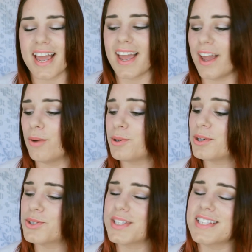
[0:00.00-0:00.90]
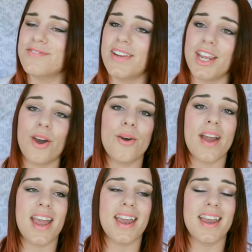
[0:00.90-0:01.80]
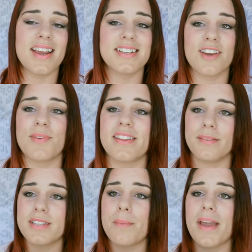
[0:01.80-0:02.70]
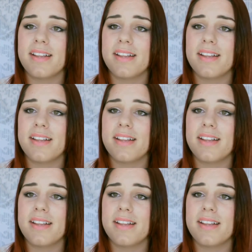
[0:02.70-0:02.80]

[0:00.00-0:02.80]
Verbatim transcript: I hope you enjoyed this video, and give me a thumbs up